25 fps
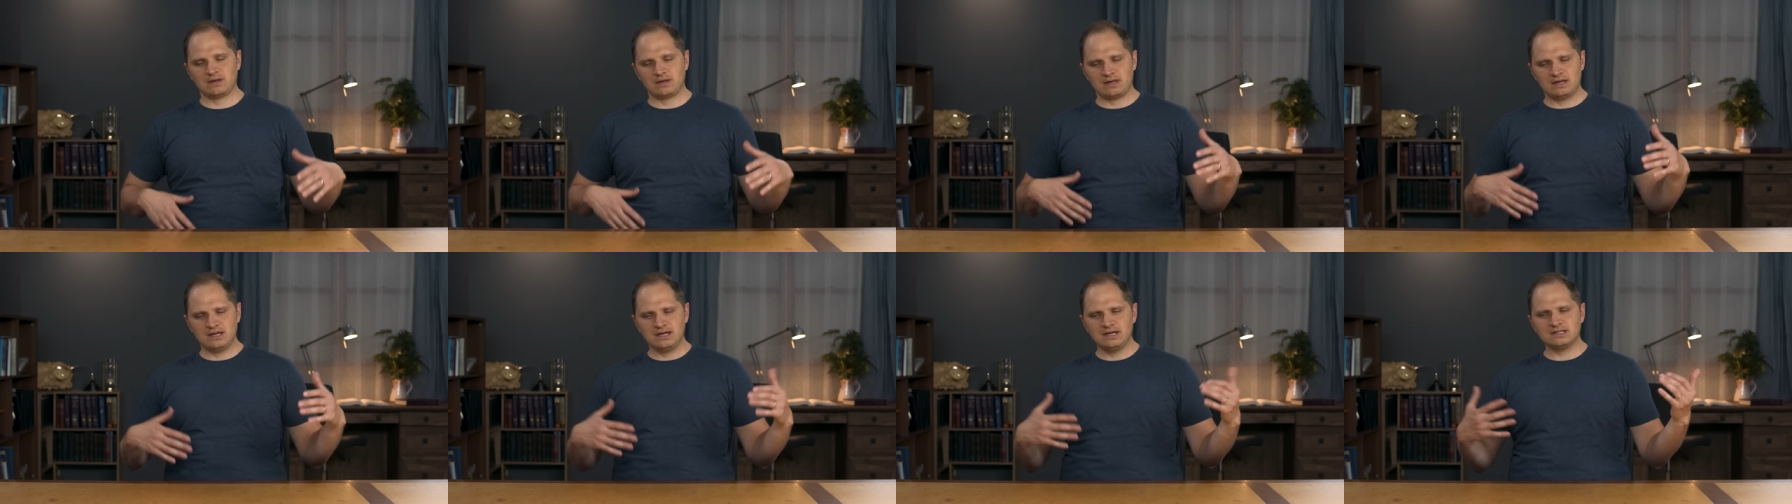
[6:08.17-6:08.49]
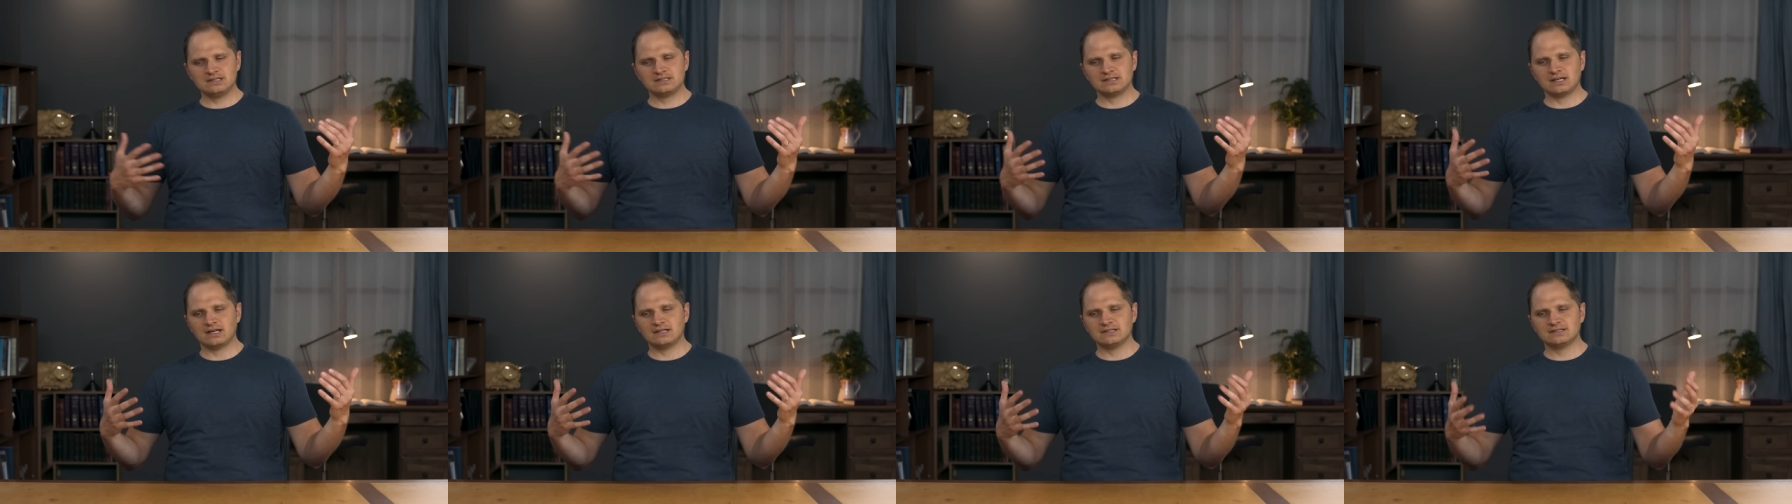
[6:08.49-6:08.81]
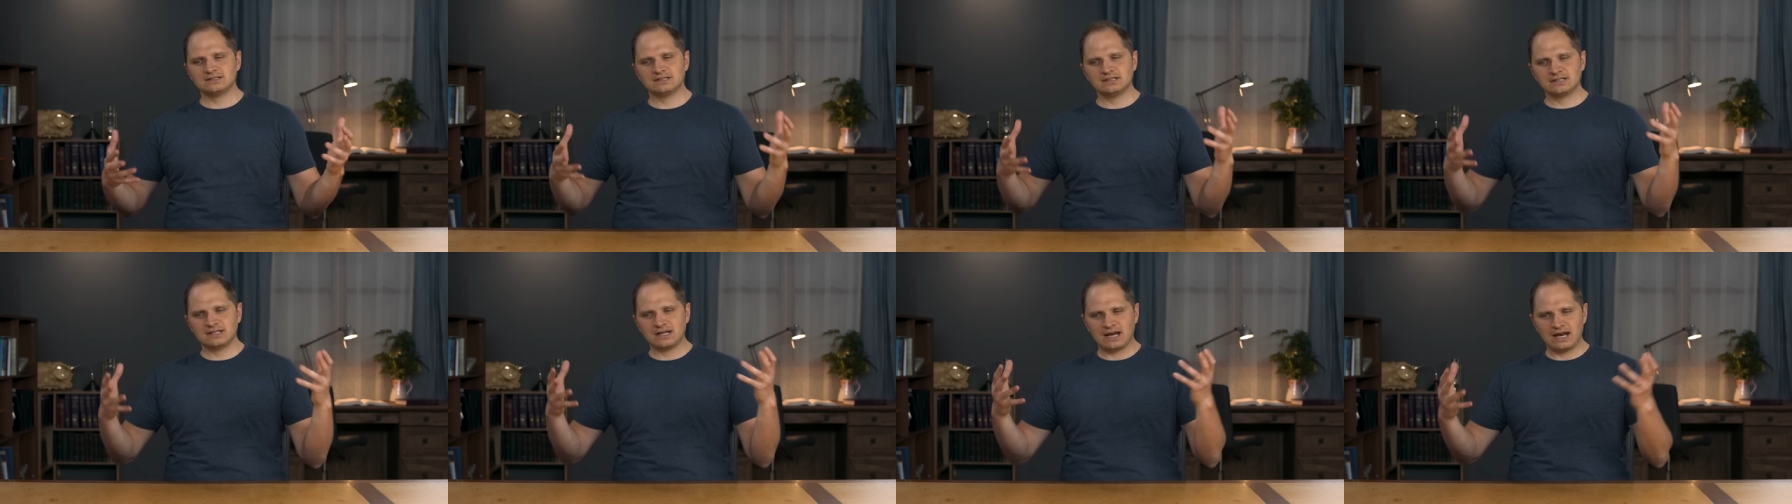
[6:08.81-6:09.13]
he
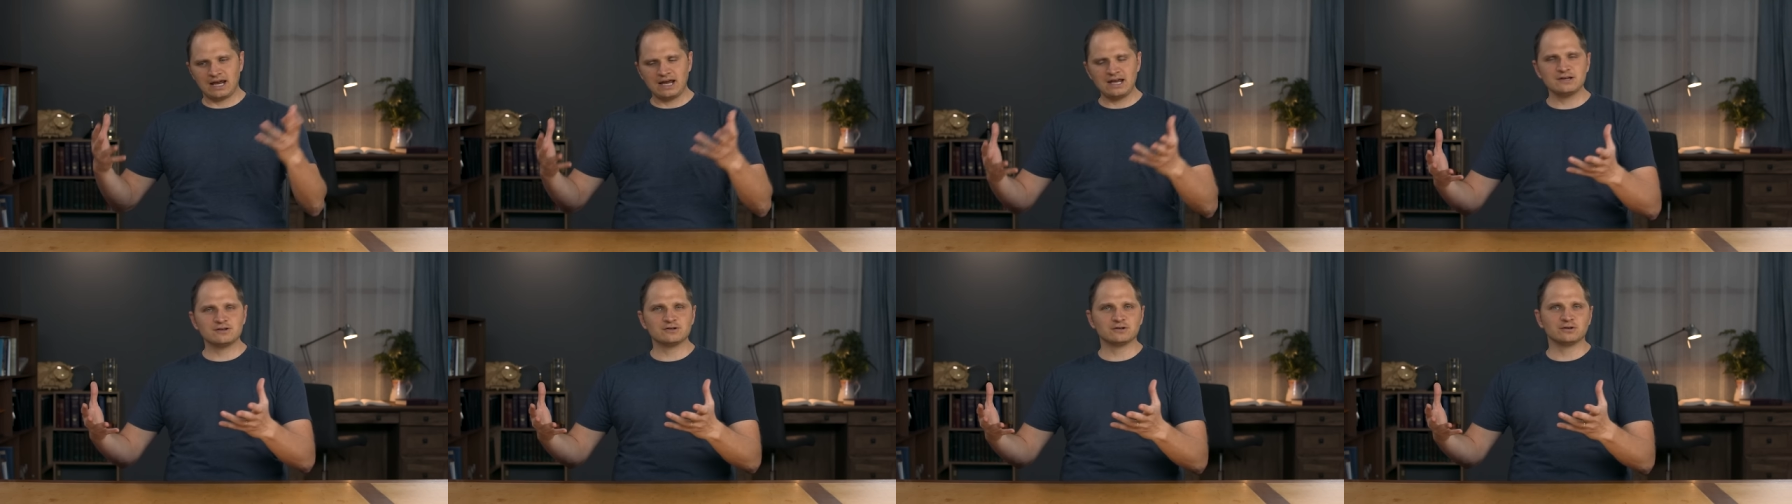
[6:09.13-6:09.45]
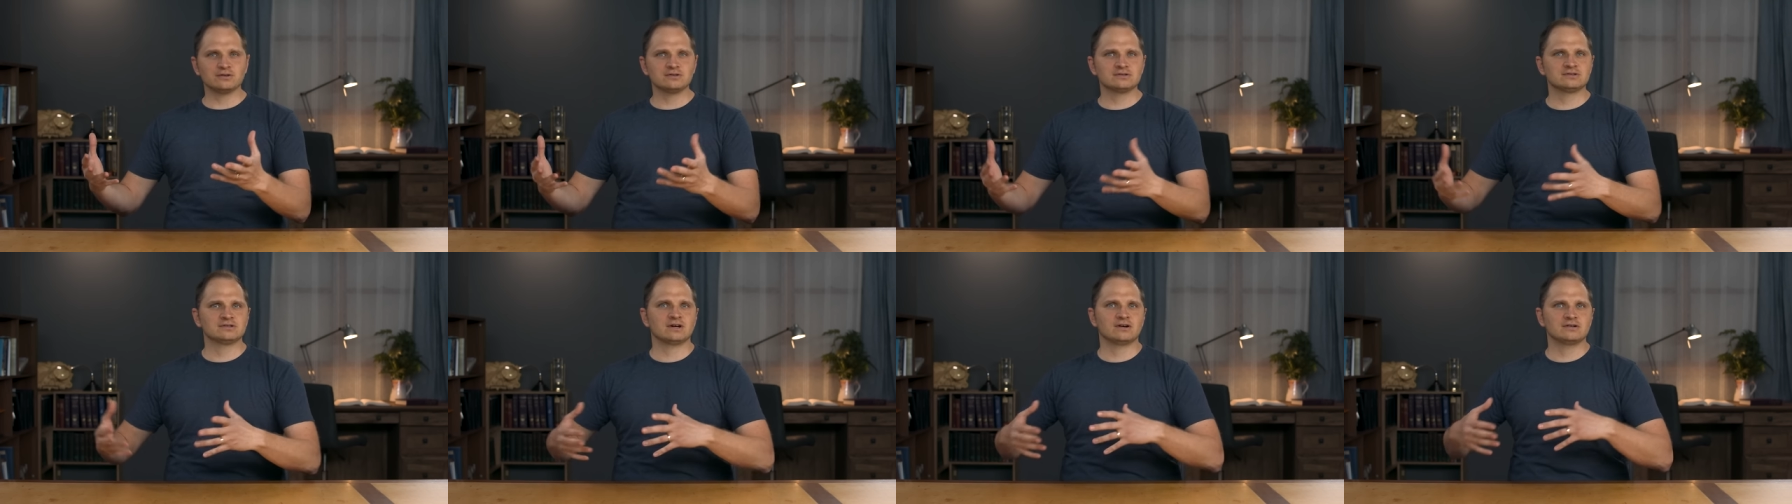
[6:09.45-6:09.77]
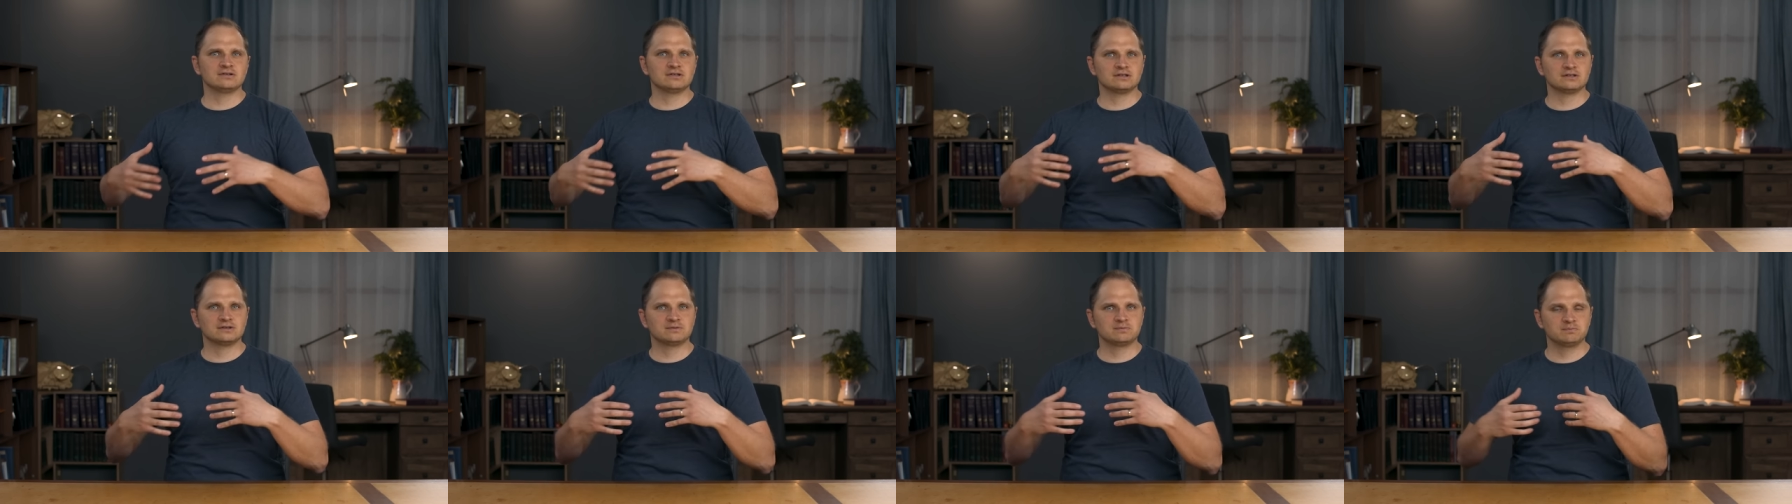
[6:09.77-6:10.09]
says that angels
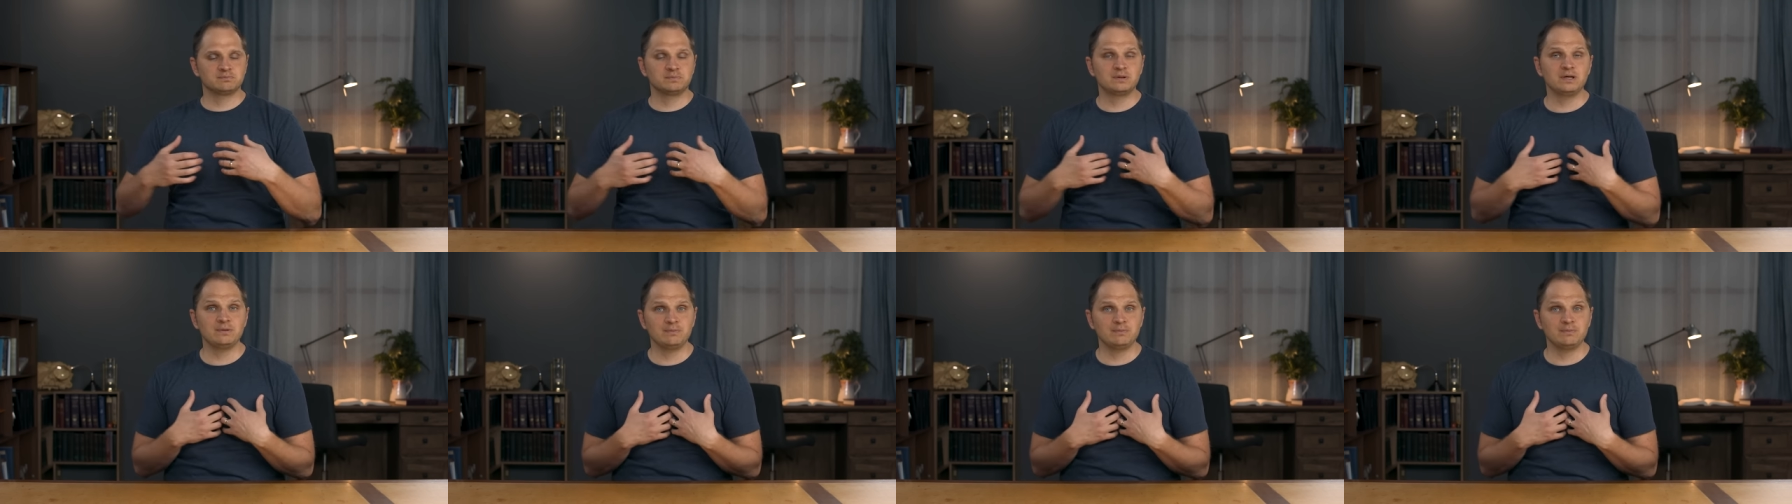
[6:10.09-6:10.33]
are just